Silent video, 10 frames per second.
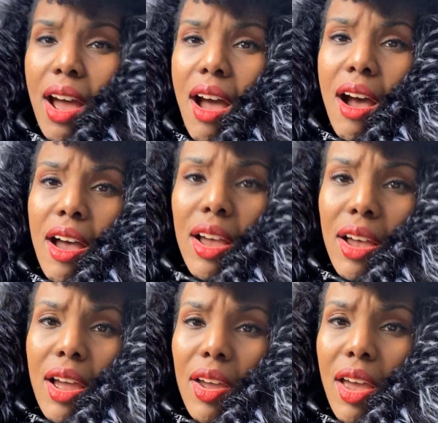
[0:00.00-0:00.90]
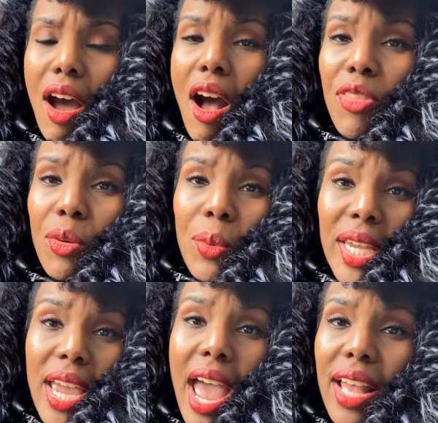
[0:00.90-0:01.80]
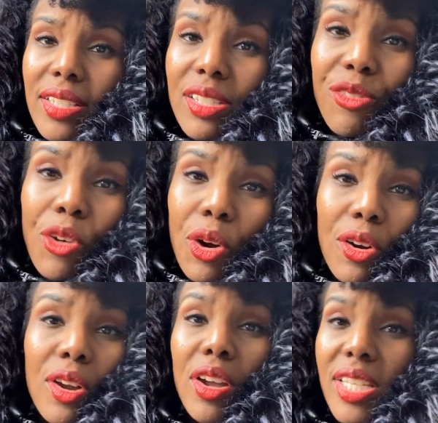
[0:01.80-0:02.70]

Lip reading: on the weekends for